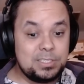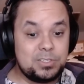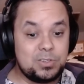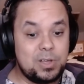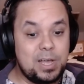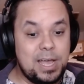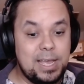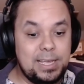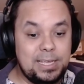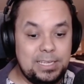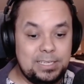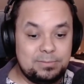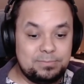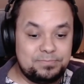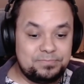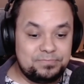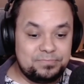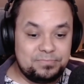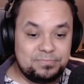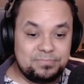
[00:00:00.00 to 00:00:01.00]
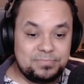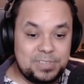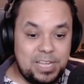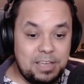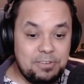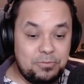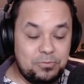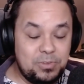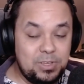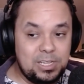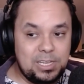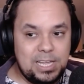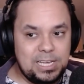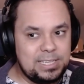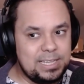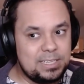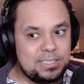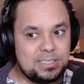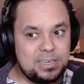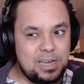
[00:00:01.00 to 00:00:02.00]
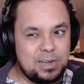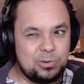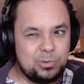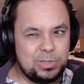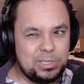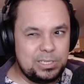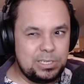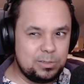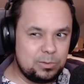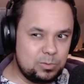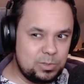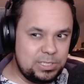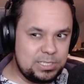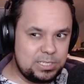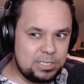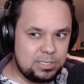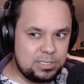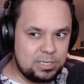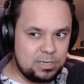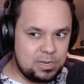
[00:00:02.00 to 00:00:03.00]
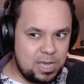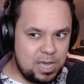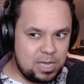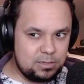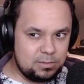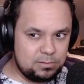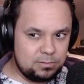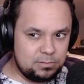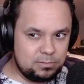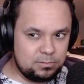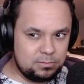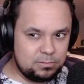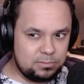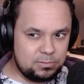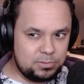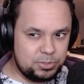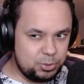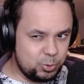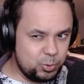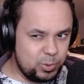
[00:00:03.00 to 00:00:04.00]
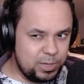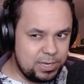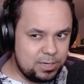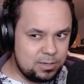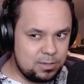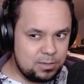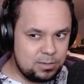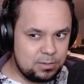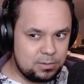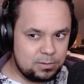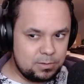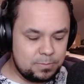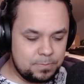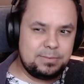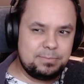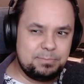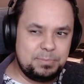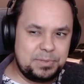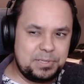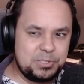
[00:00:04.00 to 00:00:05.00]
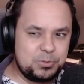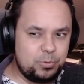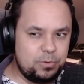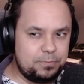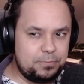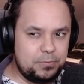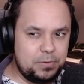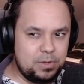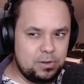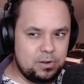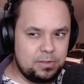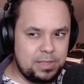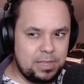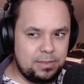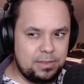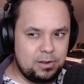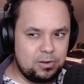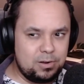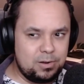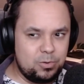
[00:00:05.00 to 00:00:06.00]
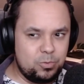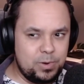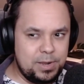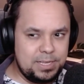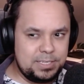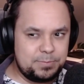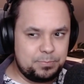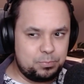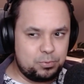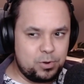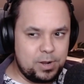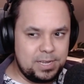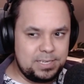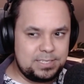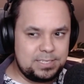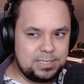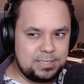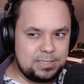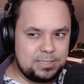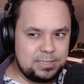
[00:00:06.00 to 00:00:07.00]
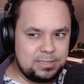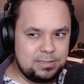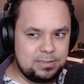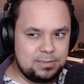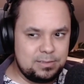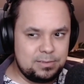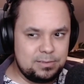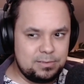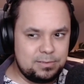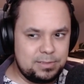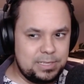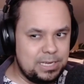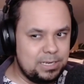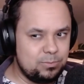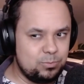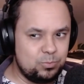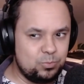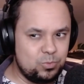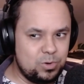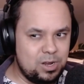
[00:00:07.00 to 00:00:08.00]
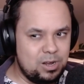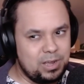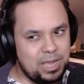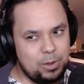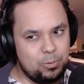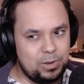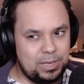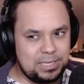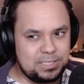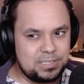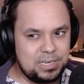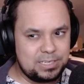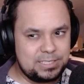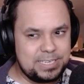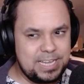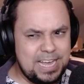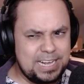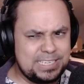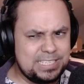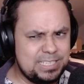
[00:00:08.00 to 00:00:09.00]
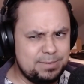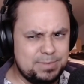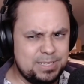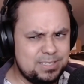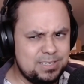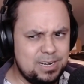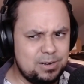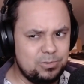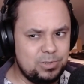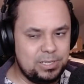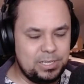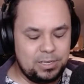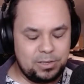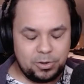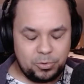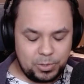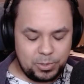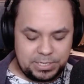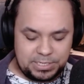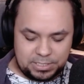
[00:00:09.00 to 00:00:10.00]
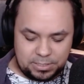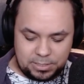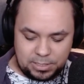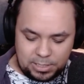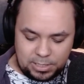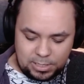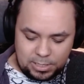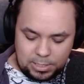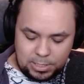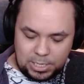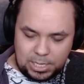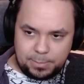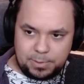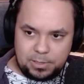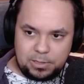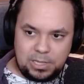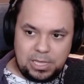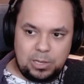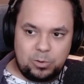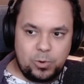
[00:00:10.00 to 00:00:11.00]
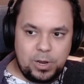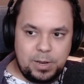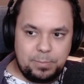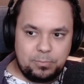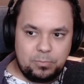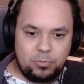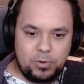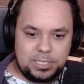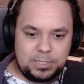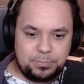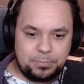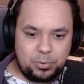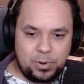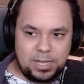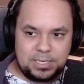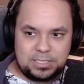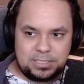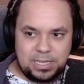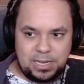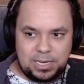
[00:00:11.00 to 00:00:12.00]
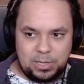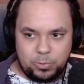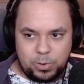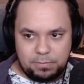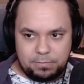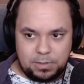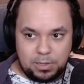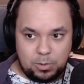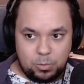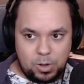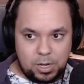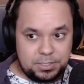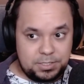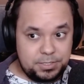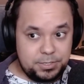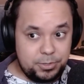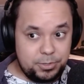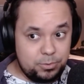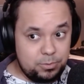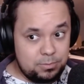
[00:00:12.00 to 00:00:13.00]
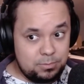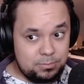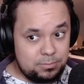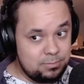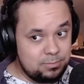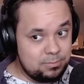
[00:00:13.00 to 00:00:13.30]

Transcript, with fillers: So I I feel like that's not really a reason to not do it, because we fear that they're going to raise prices that, okay, well, let's not tax them. That's not really a good reason. I mean, they'll ra raise prices anyway if they want to.